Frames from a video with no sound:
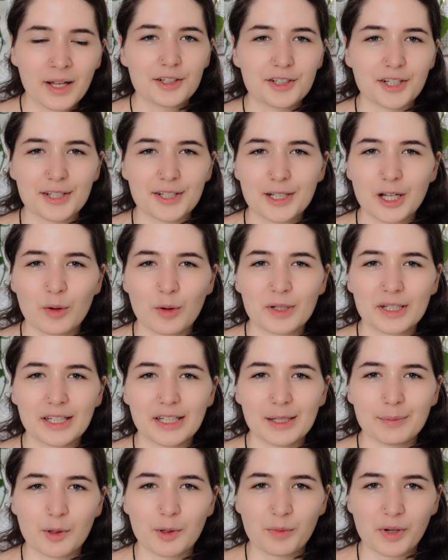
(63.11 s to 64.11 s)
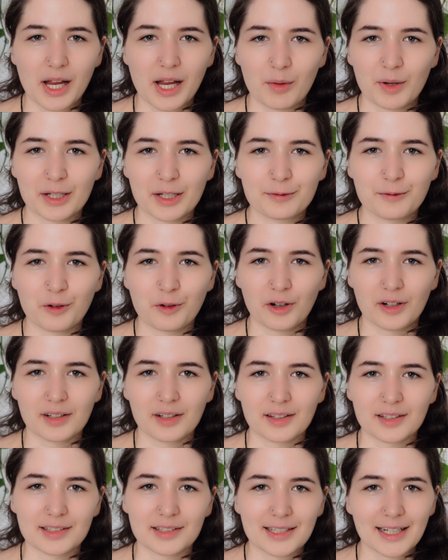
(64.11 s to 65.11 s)
She's currently preparing for
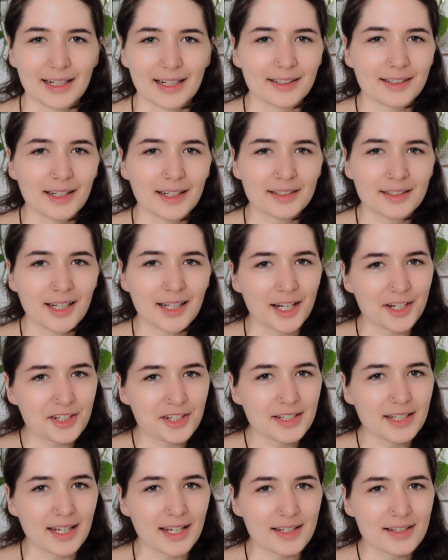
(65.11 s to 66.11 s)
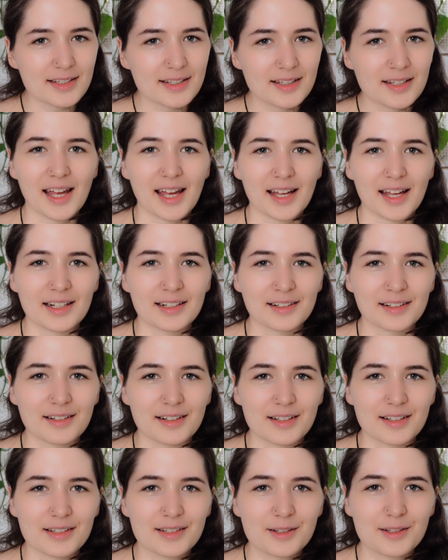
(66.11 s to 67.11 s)
the Kanken kanji test and
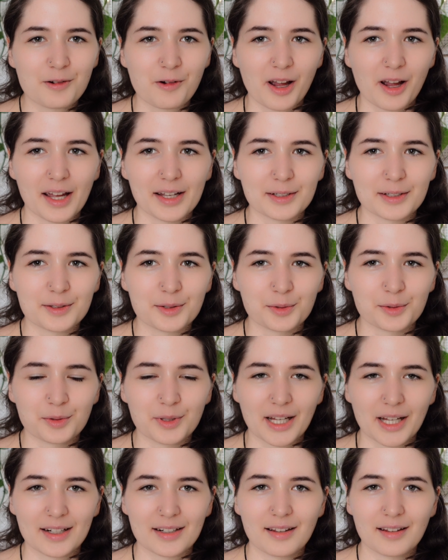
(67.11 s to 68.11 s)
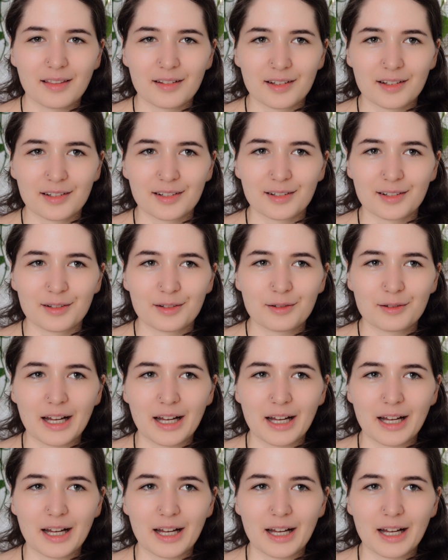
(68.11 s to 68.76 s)
is trying to get the